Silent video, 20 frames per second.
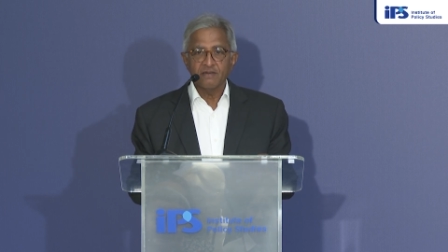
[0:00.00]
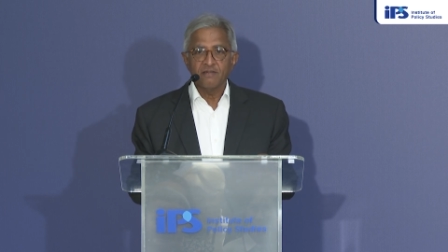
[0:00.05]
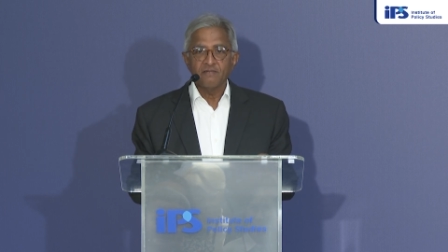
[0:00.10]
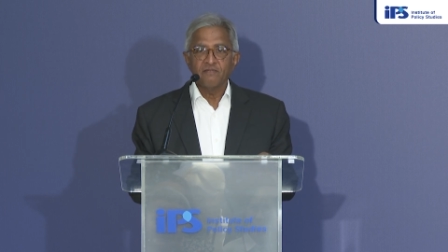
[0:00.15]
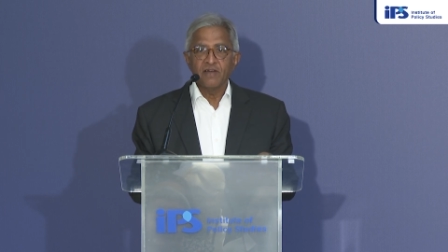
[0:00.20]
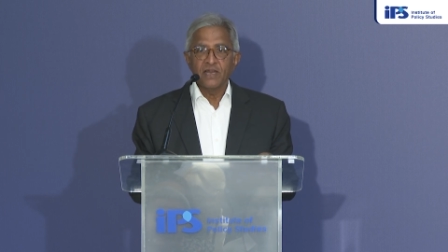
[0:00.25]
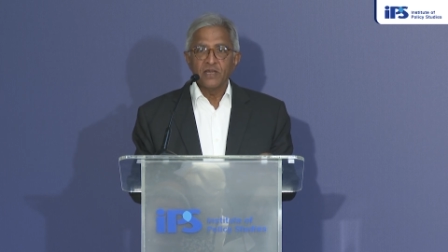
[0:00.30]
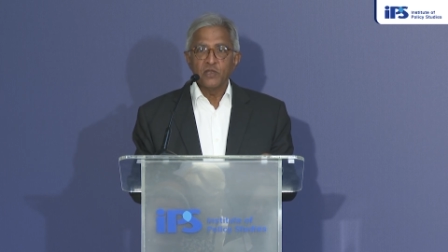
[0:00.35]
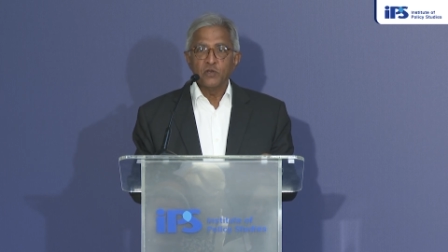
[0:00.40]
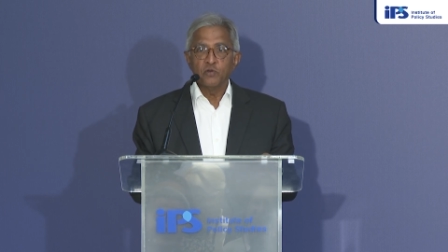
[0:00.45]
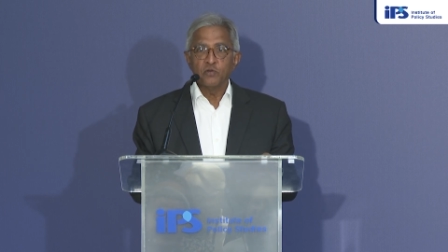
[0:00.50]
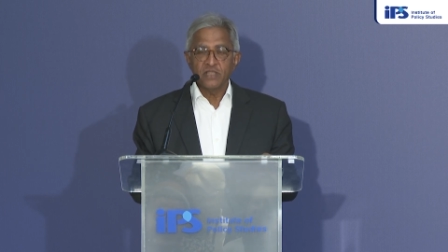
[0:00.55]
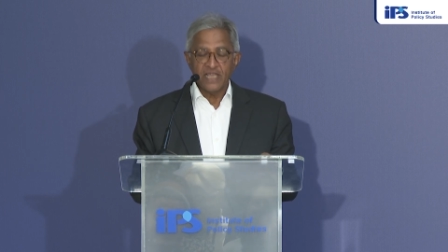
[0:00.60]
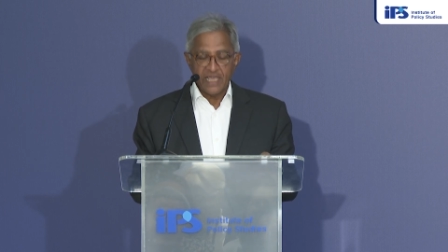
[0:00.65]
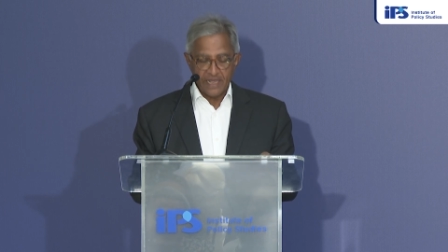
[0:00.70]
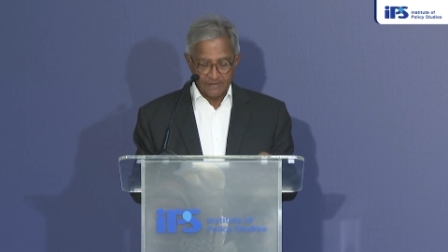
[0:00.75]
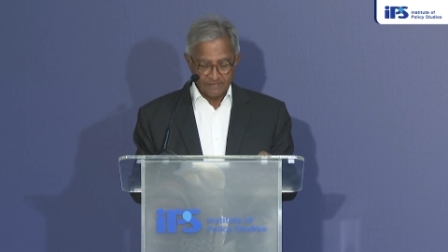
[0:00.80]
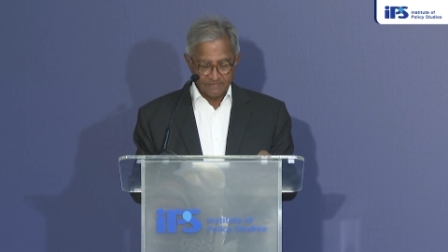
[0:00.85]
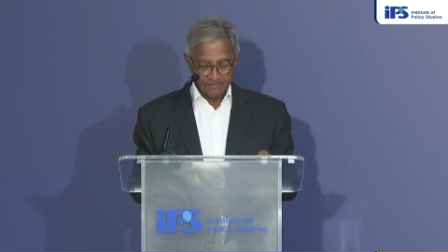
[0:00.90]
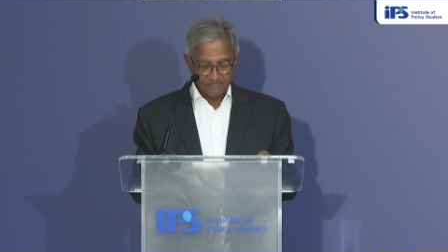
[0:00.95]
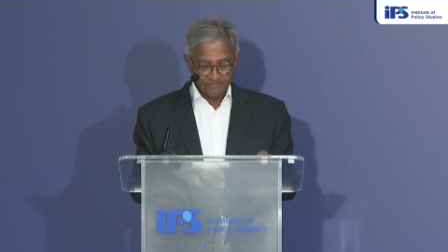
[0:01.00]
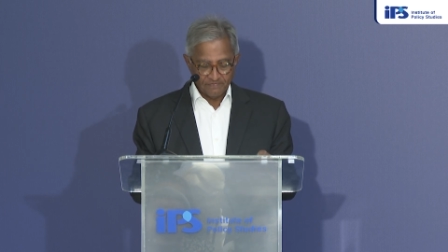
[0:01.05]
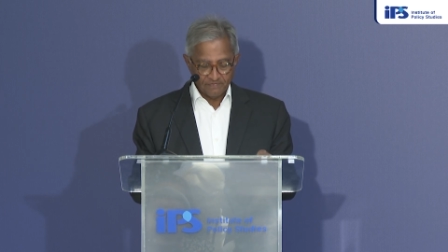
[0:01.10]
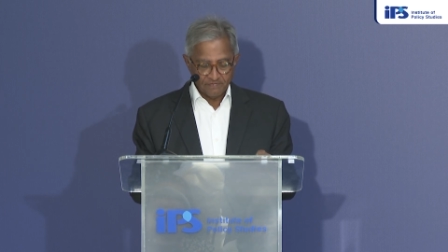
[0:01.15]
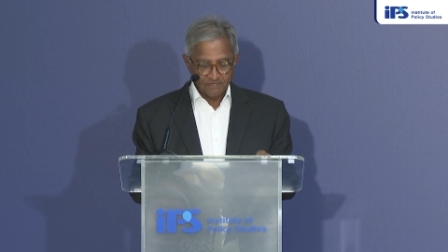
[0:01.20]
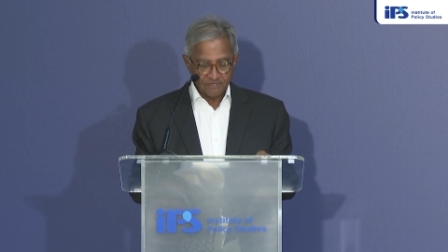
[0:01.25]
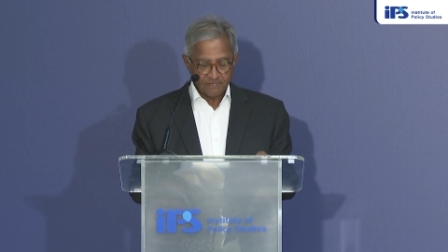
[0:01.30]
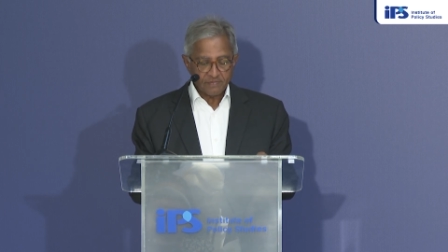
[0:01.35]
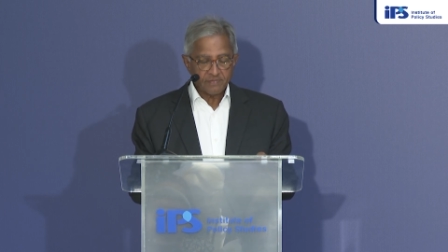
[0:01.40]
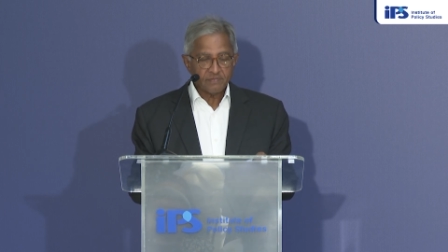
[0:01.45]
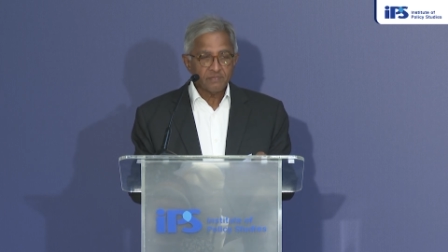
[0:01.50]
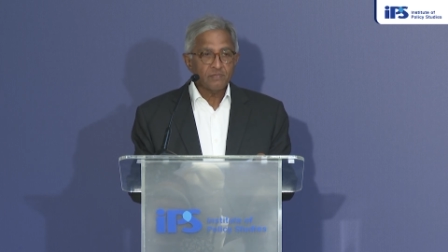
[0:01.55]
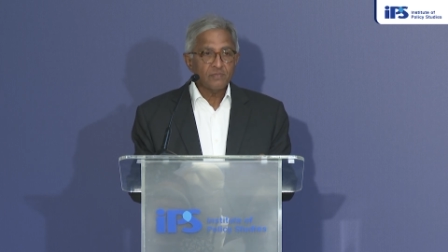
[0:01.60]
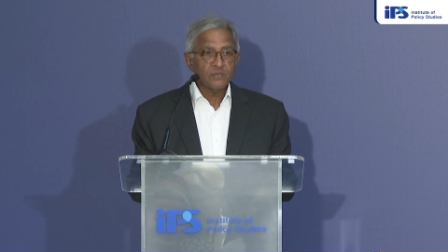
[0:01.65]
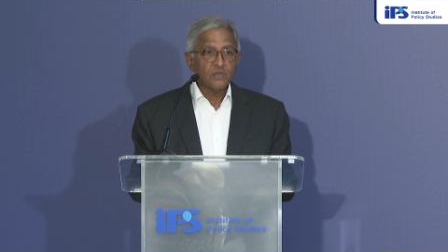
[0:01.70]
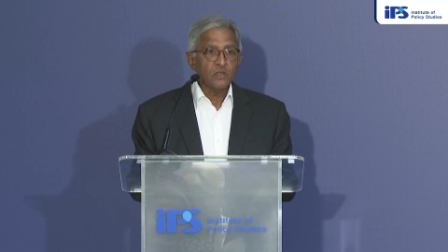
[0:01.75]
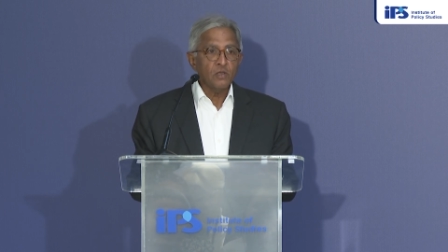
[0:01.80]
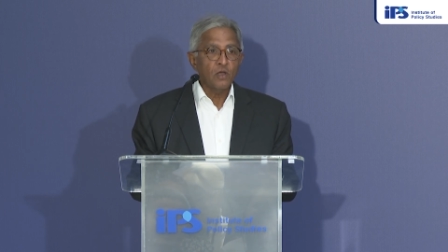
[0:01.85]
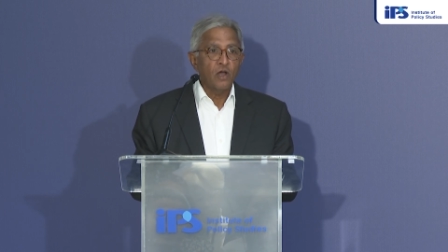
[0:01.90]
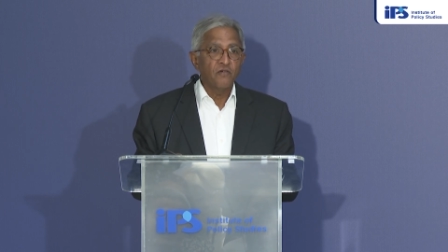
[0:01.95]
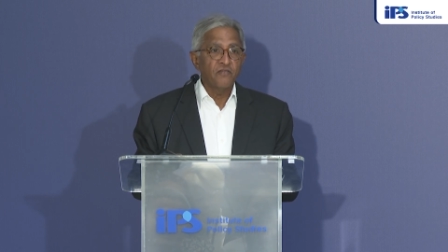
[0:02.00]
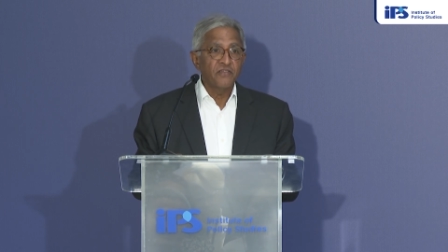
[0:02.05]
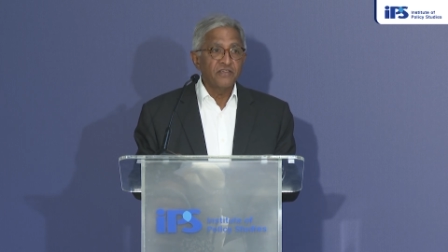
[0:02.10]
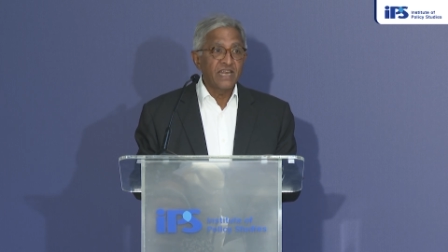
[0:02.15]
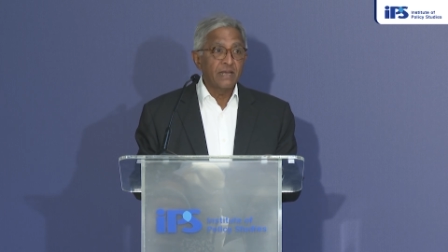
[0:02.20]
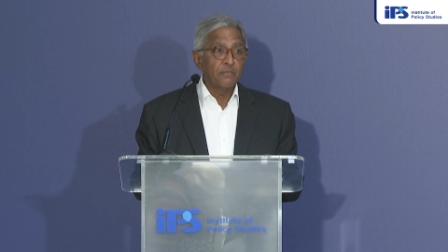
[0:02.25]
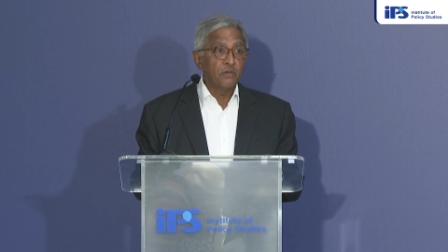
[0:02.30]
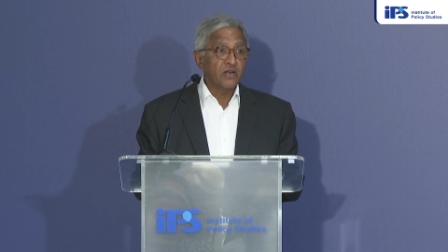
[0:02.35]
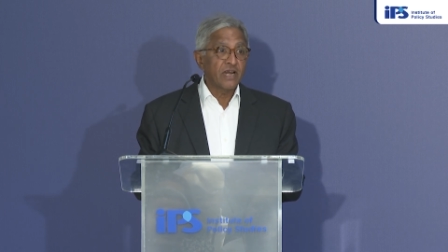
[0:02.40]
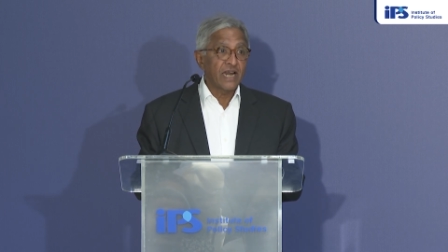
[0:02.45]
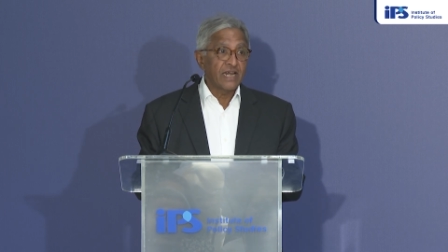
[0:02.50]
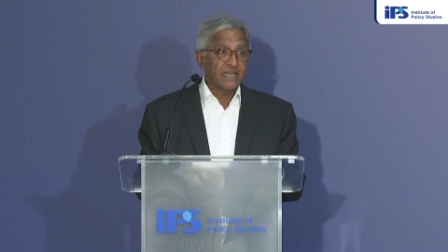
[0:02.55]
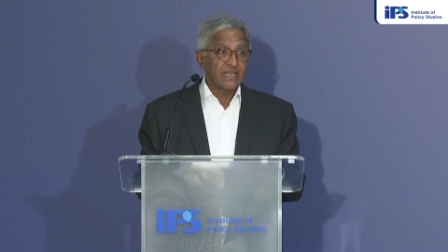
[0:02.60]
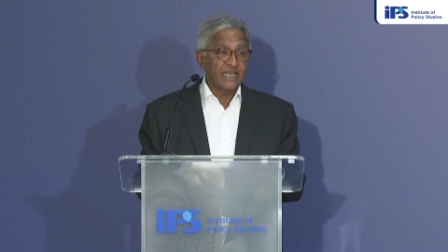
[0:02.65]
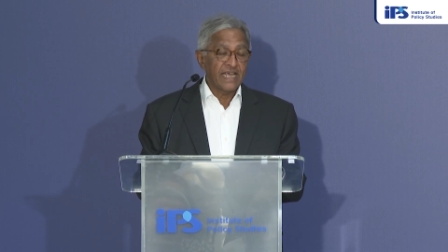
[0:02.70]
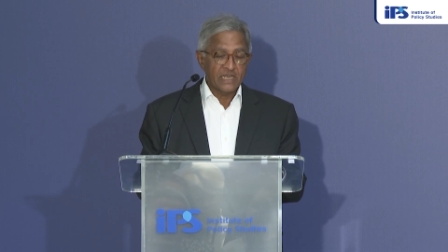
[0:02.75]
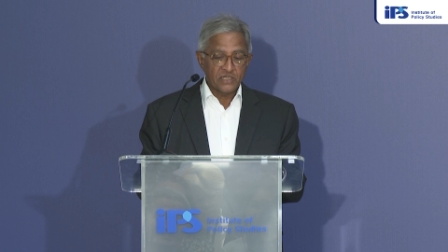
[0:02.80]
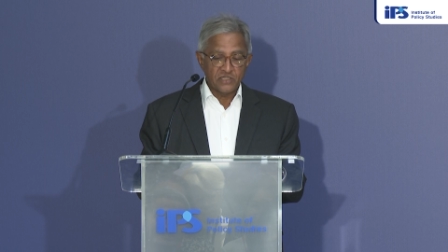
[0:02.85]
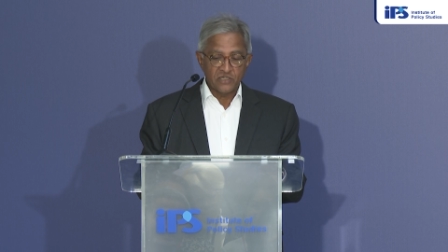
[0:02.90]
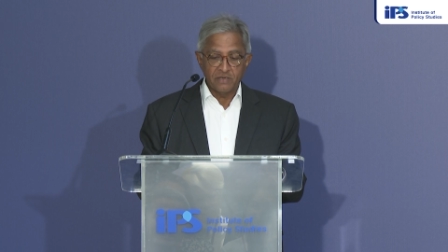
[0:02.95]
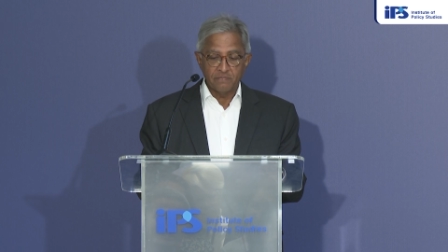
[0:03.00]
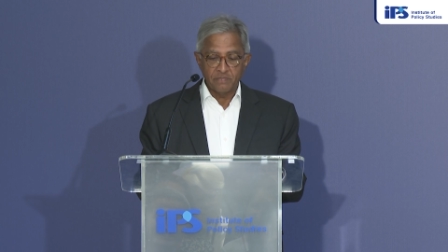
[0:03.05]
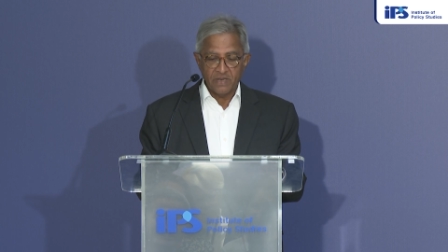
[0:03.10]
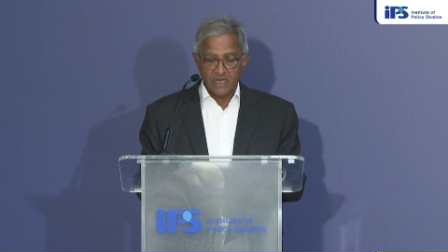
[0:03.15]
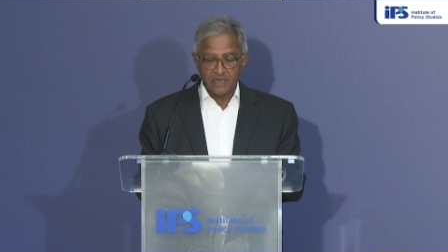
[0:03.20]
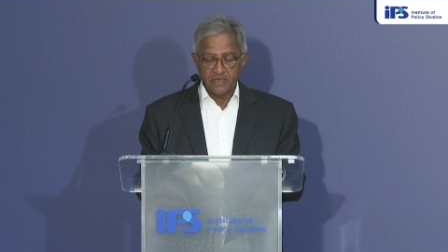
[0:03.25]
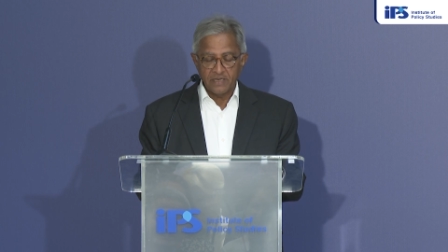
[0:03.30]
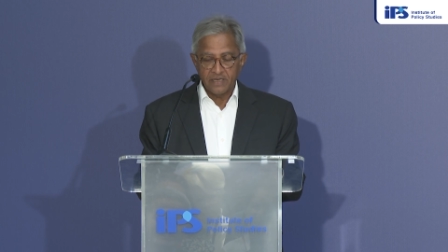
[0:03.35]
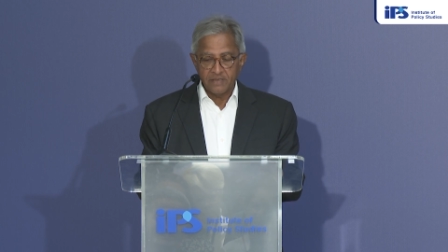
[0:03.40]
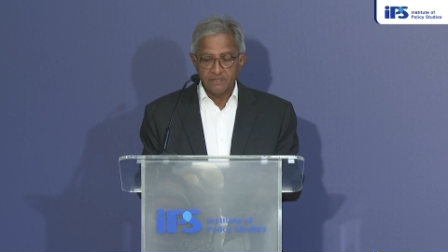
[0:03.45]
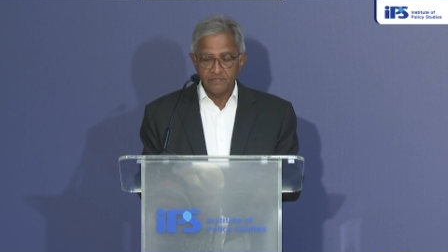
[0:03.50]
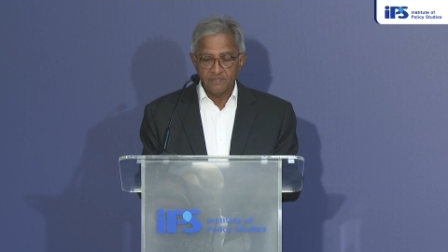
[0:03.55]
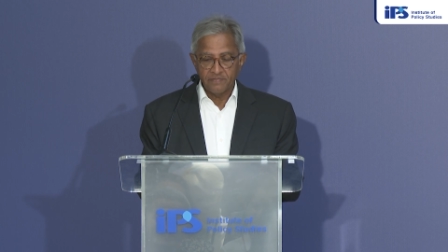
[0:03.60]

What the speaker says: Fan Yu Ting, of the Democratic Action Party.